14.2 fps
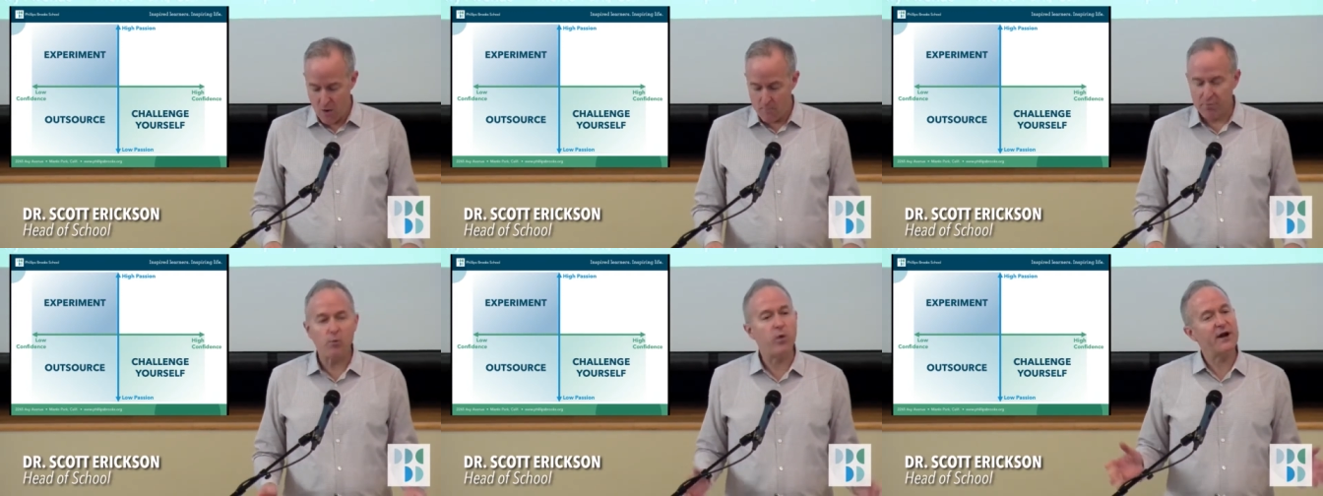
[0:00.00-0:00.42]

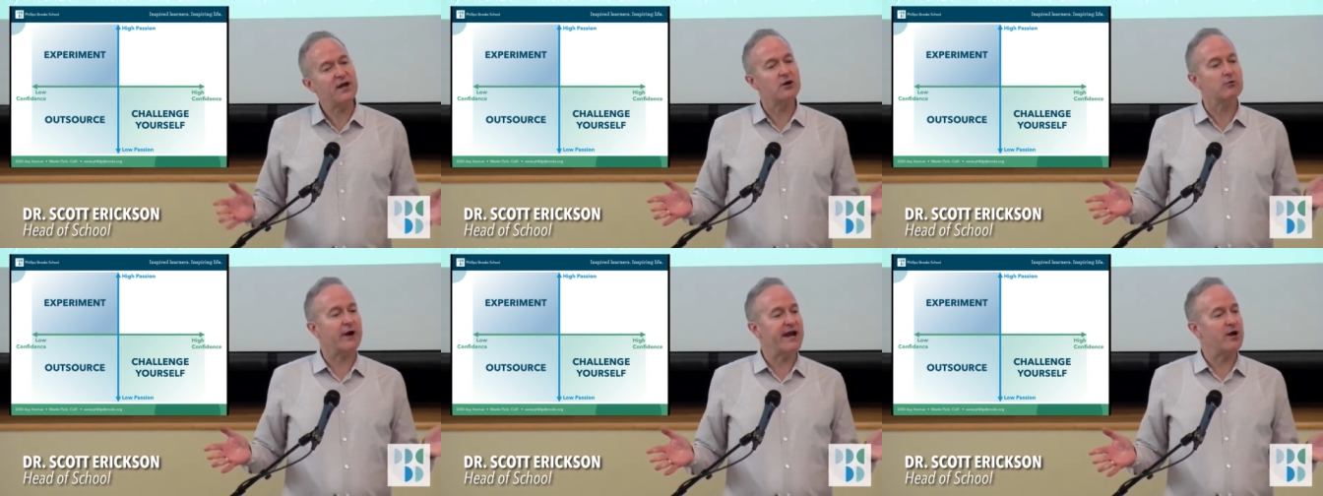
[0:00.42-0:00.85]
But what a
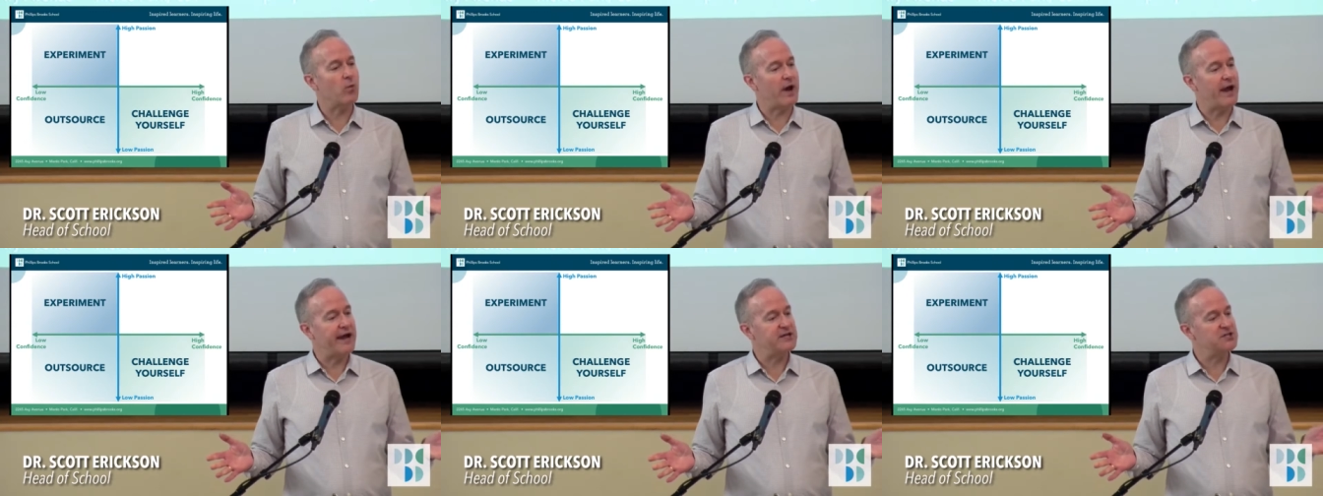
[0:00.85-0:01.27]
great
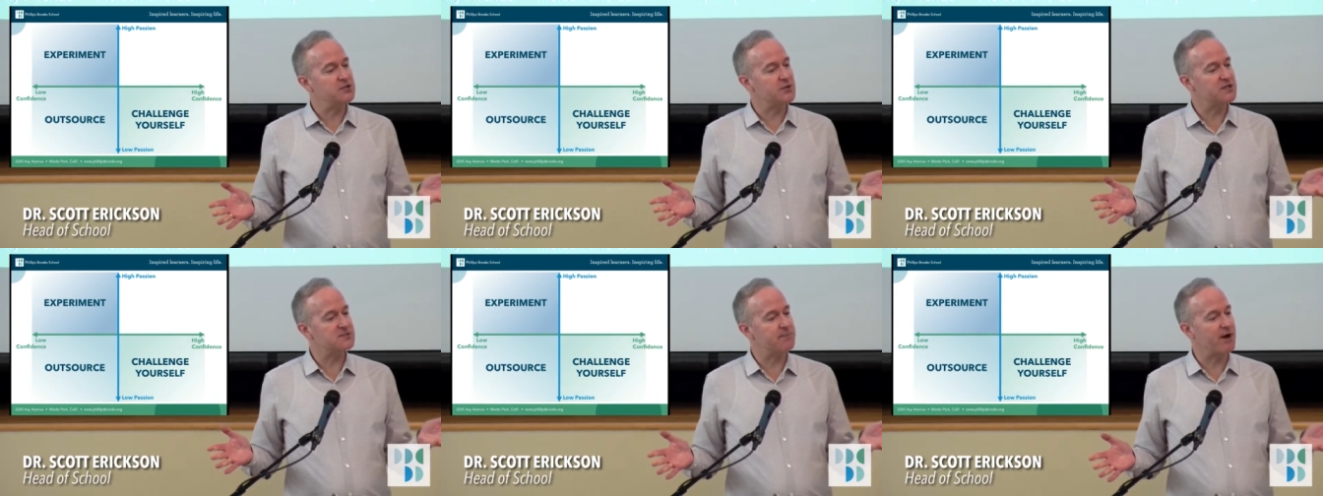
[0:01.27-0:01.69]
way
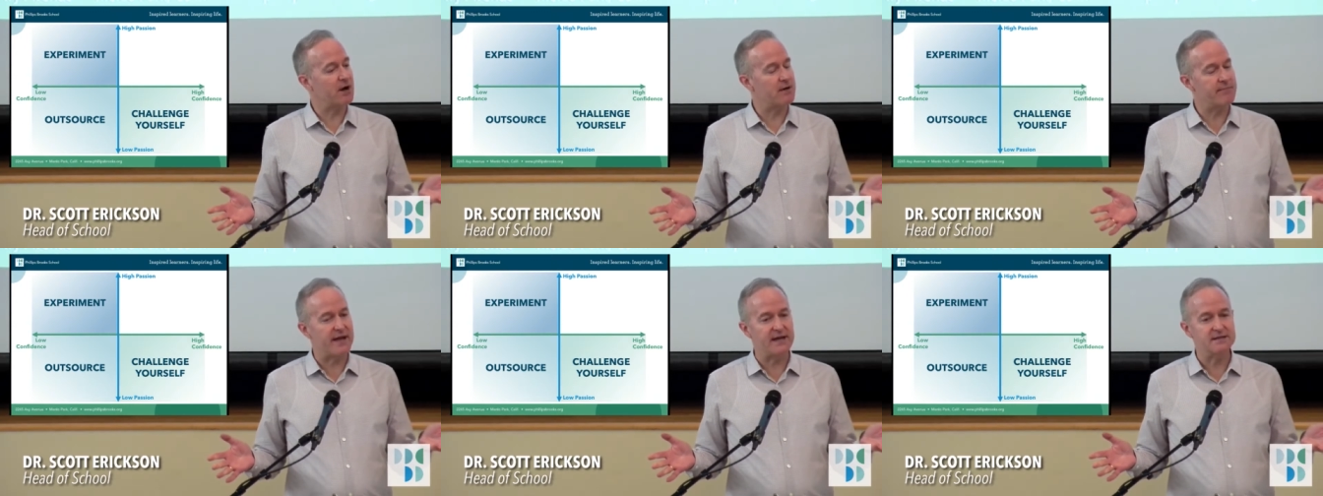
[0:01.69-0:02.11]
to
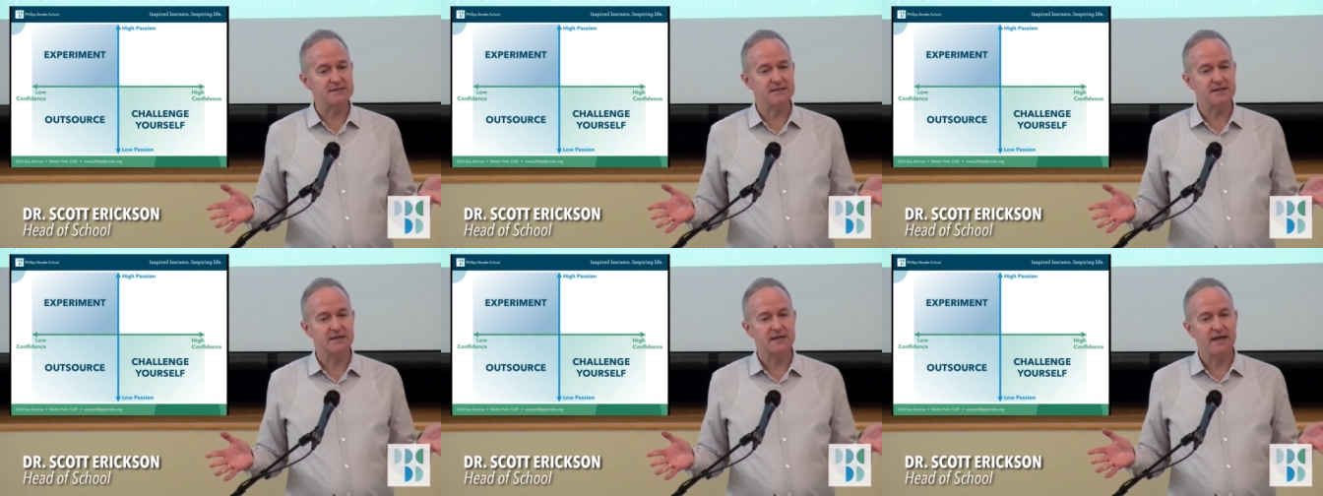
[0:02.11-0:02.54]

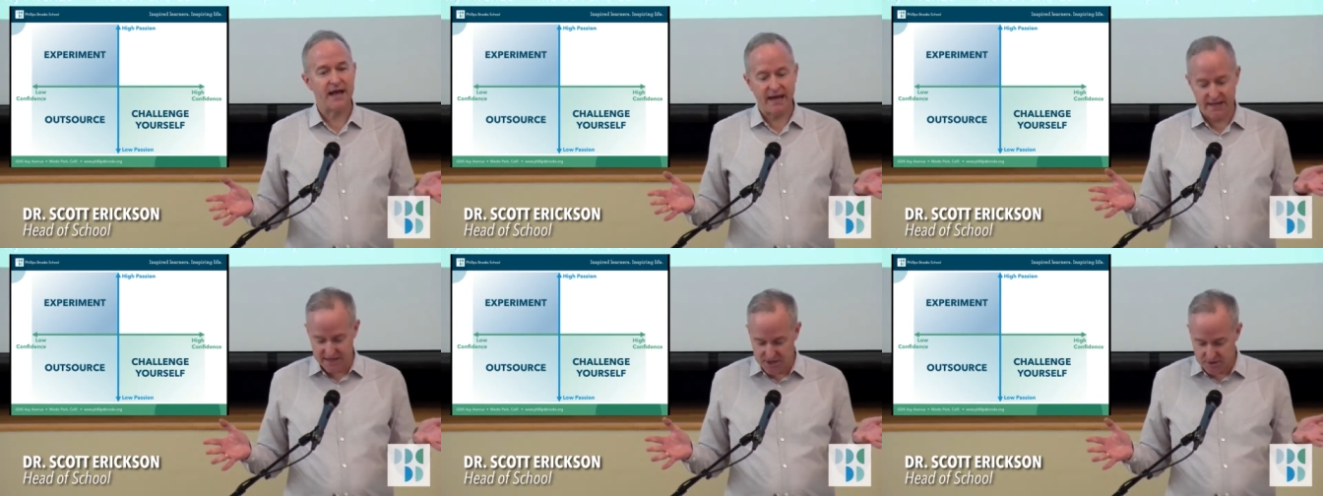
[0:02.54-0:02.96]
experiment
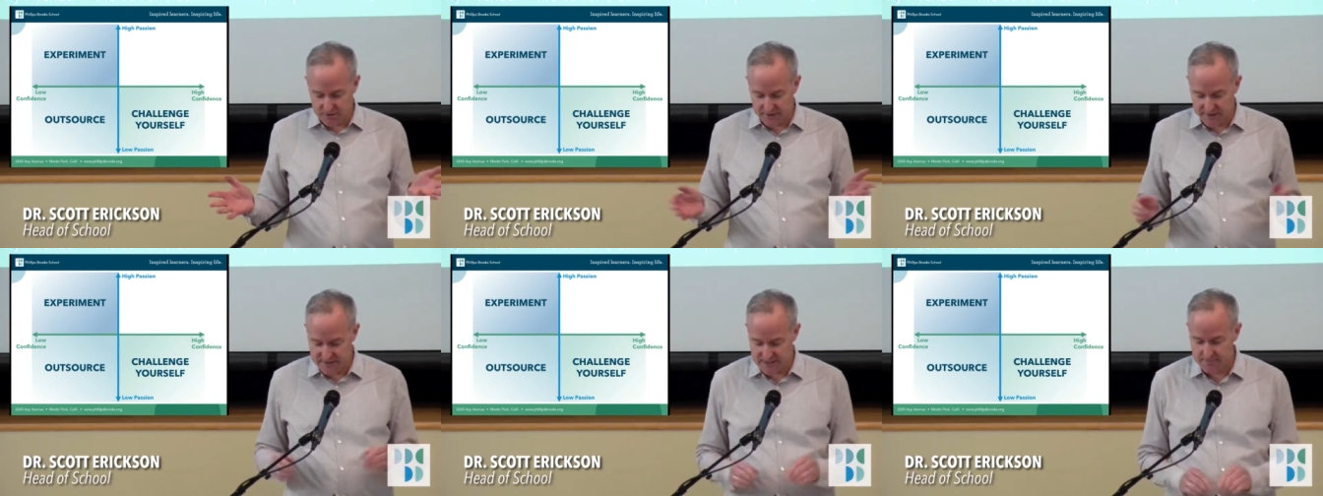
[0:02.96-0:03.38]
and
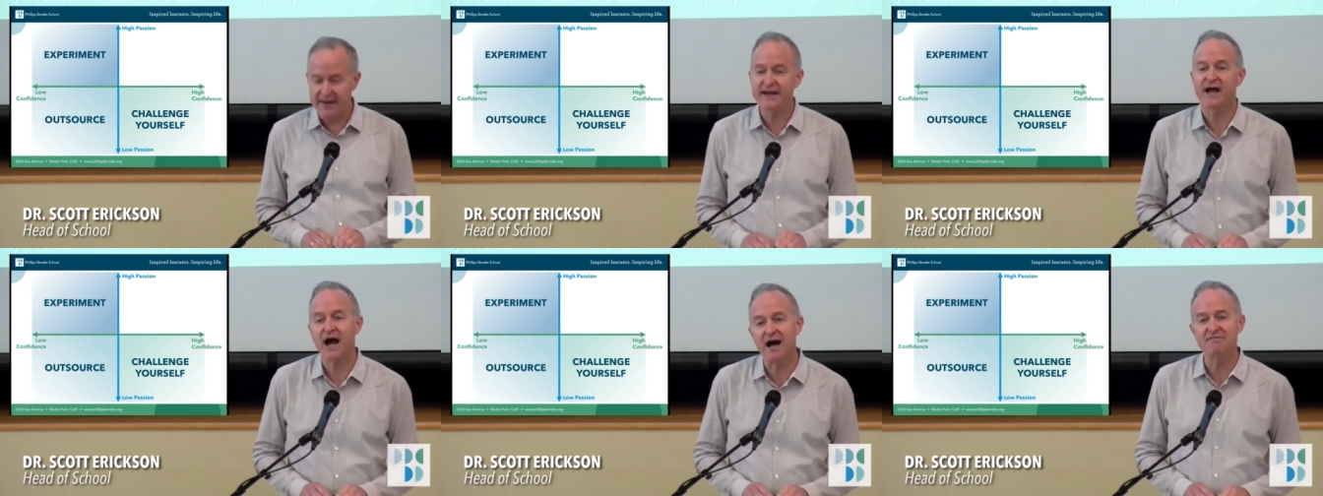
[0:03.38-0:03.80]
increase my
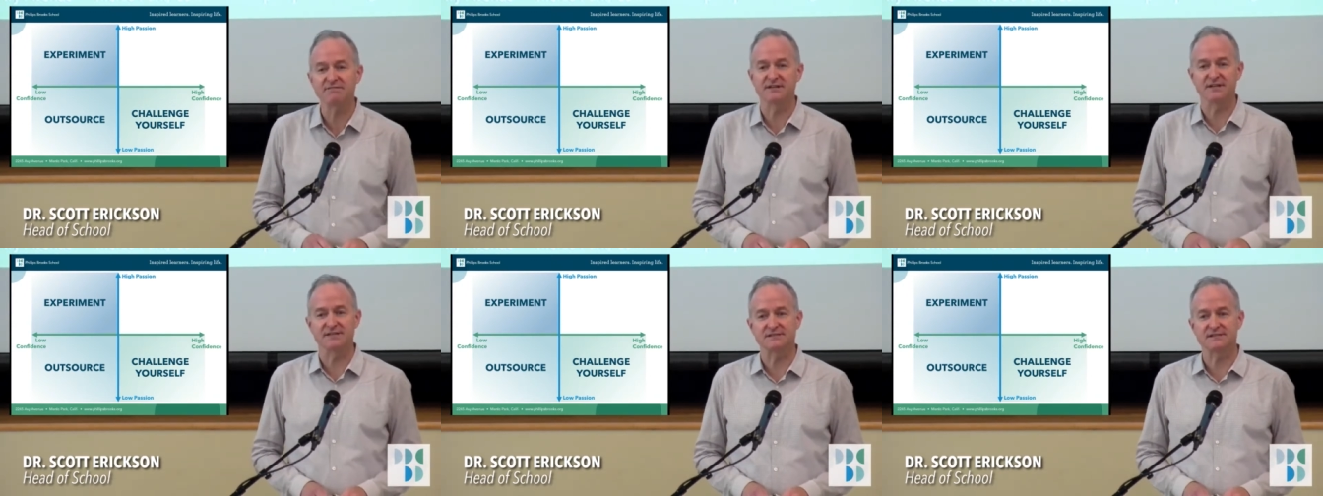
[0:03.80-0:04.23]

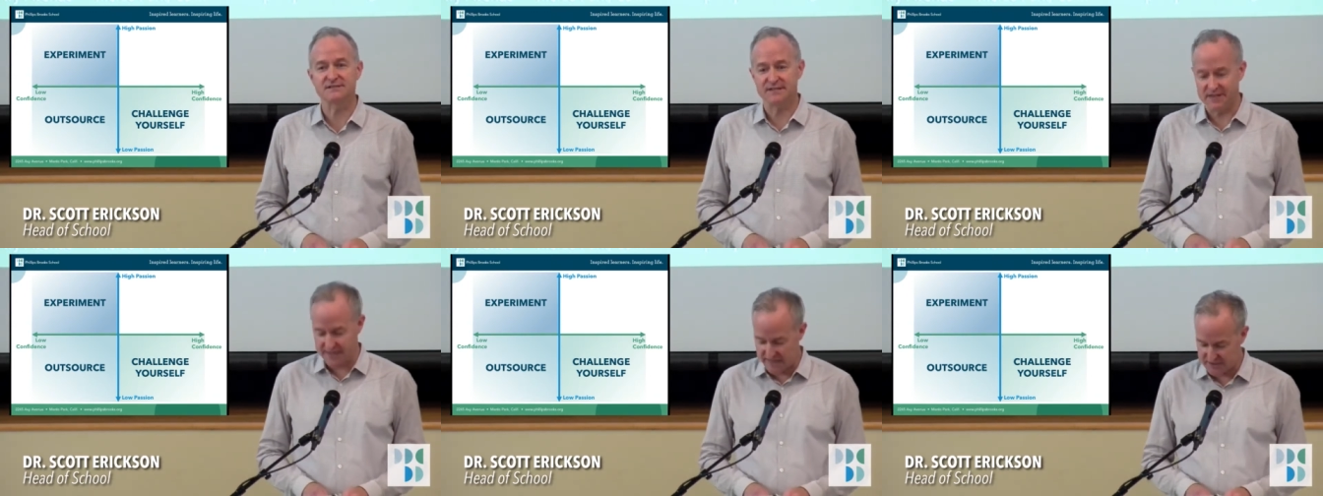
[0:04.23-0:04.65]

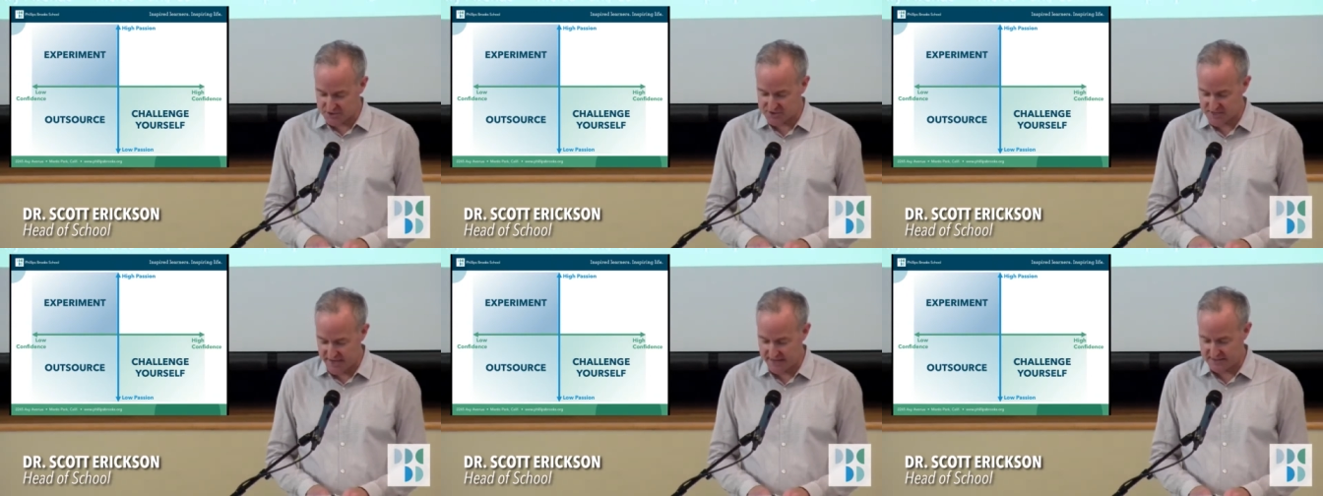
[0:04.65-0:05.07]
confidence in
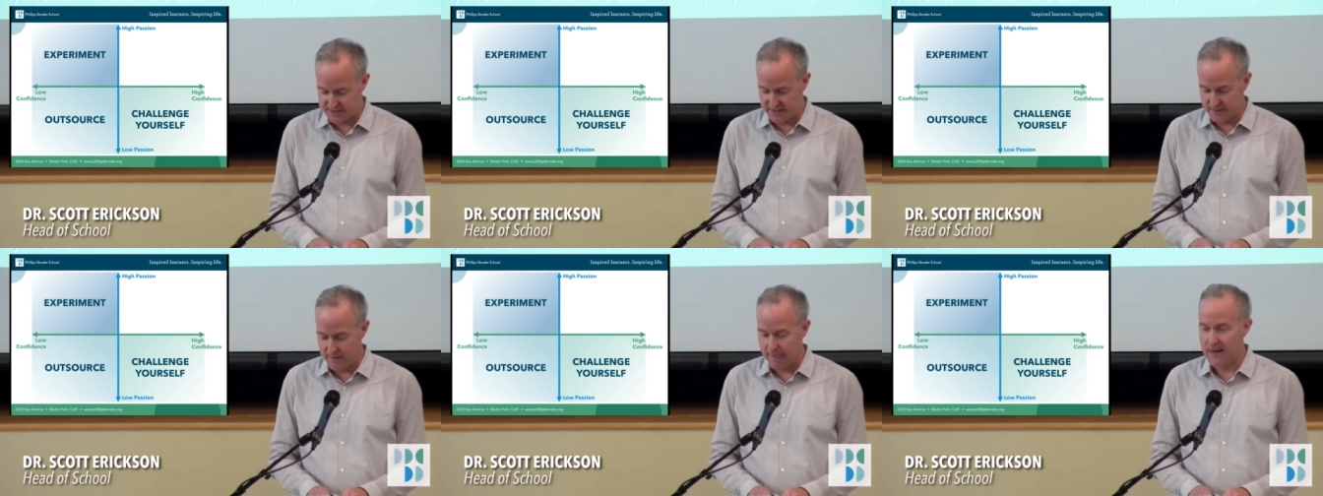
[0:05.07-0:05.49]

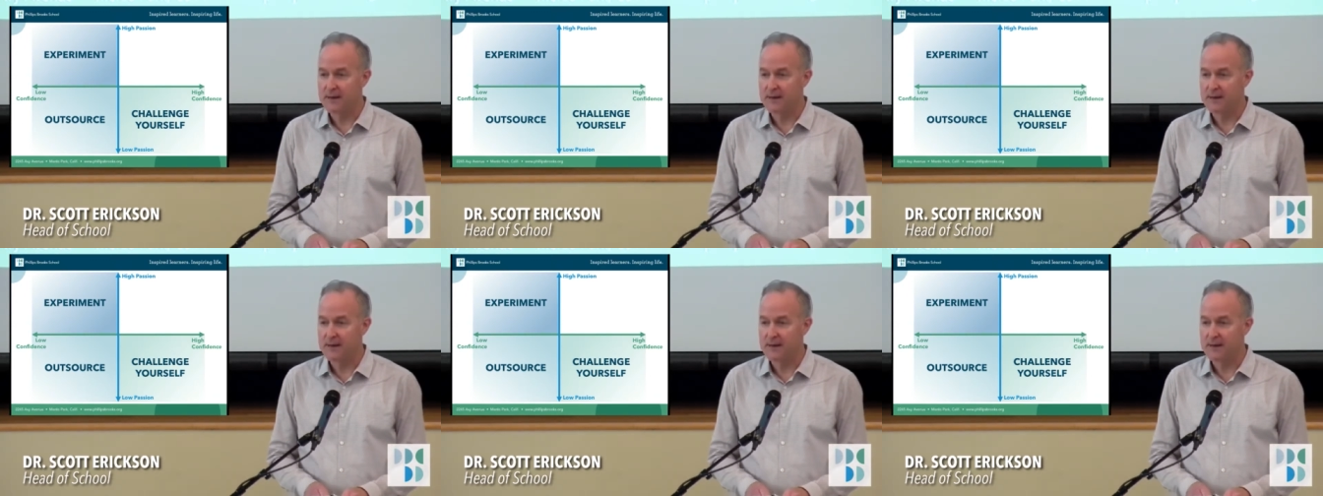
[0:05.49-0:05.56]
exercising.